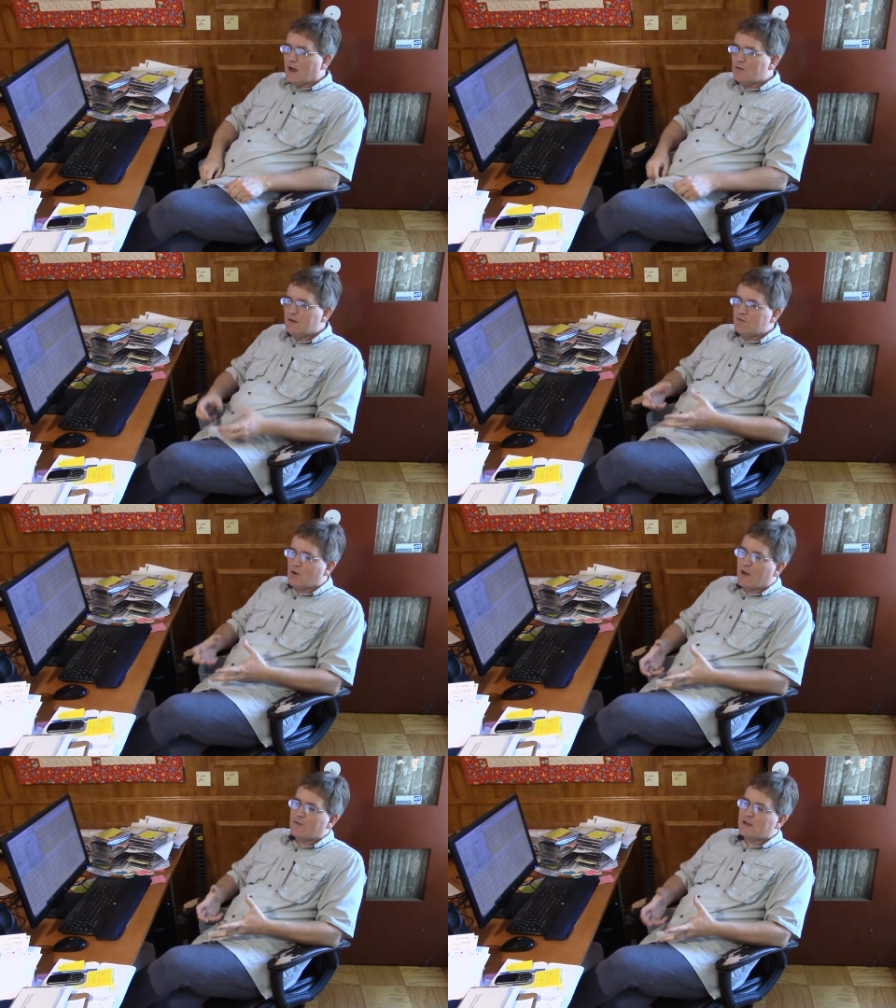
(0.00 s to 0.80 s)
even
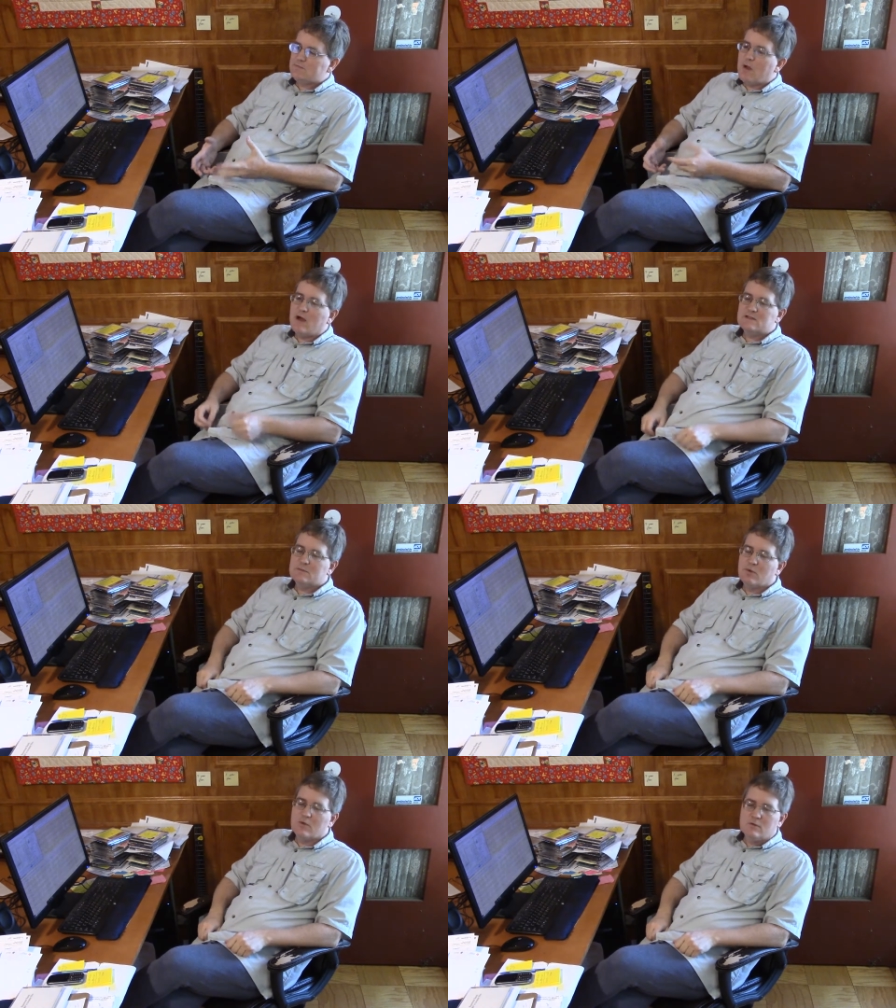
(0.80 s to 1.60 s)
know how that's
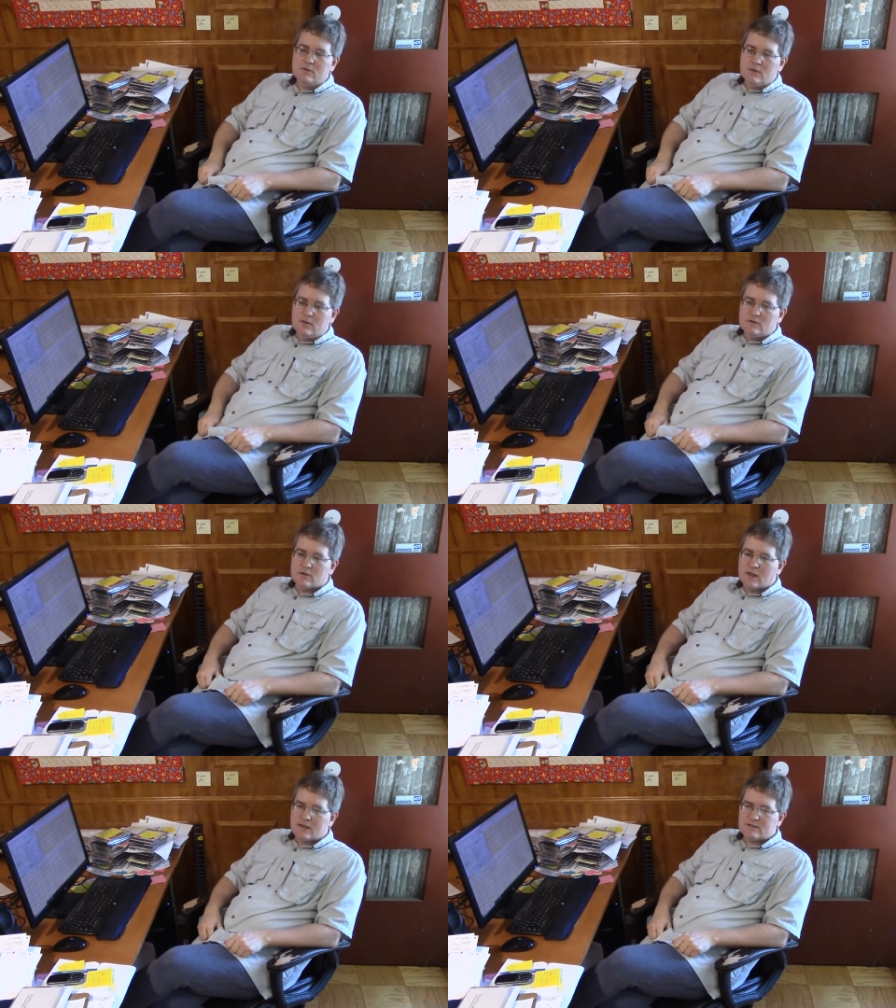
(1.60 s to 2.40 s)
possible to
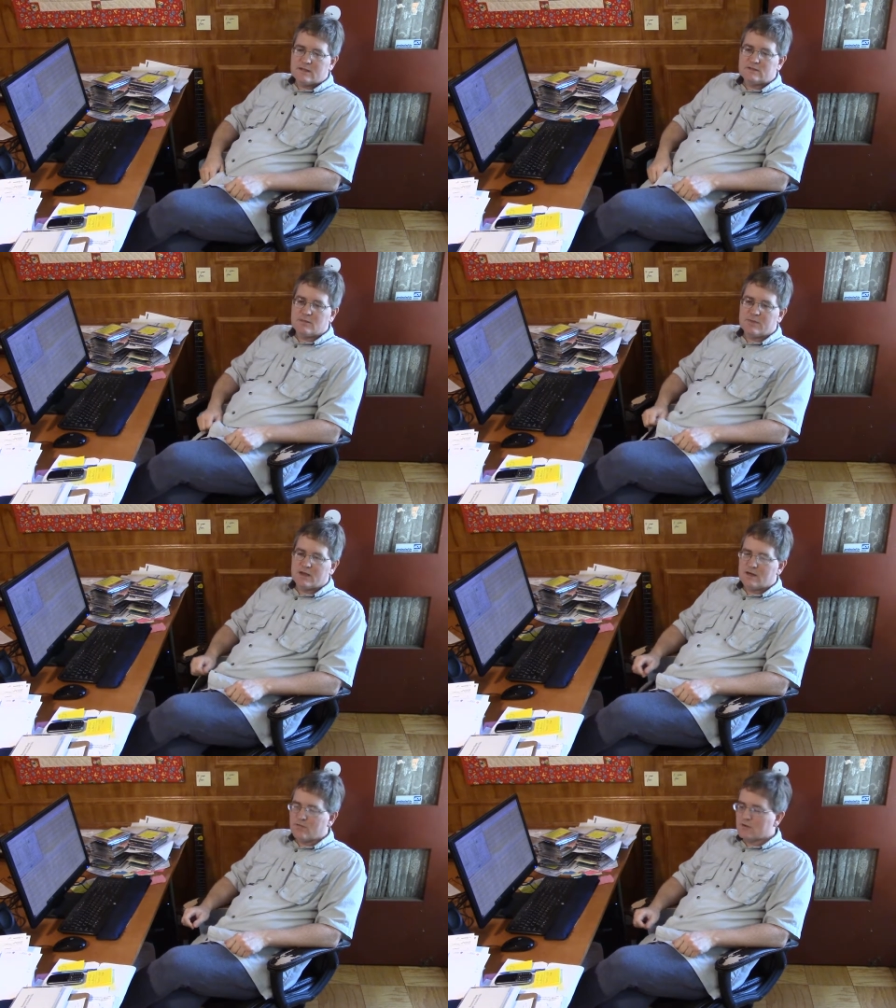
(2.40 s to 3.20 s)
like sing something
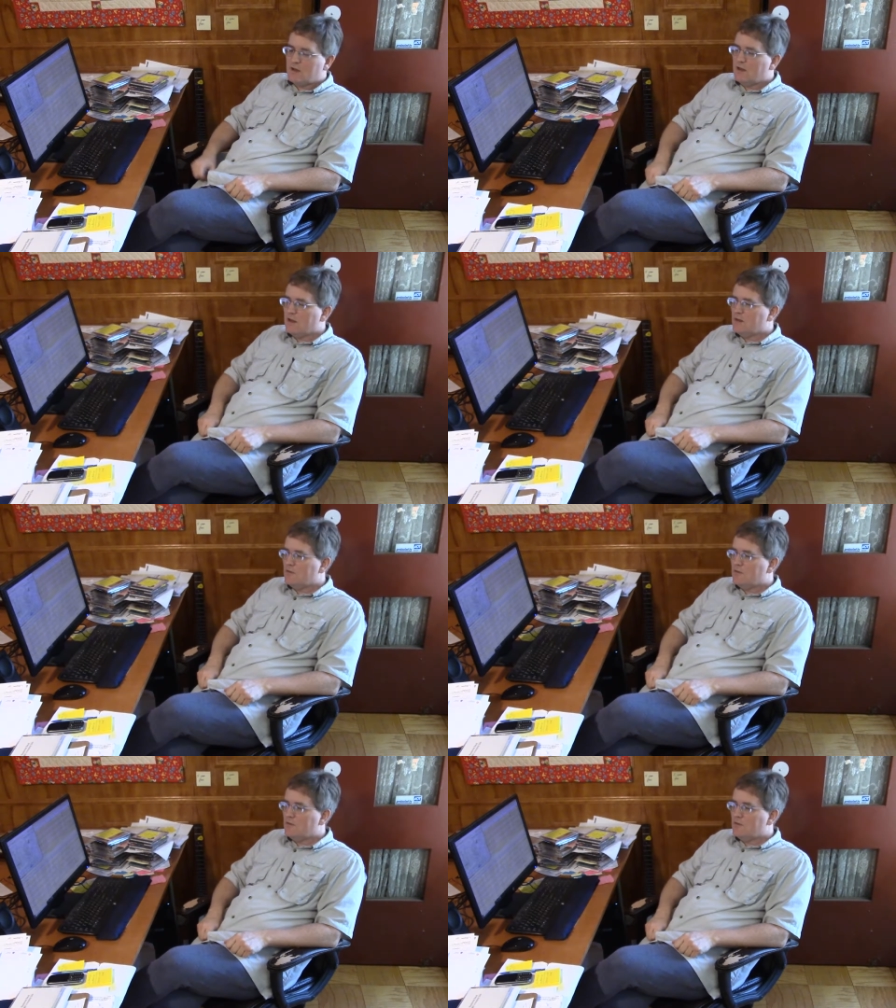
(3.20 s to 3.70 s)
in a different key.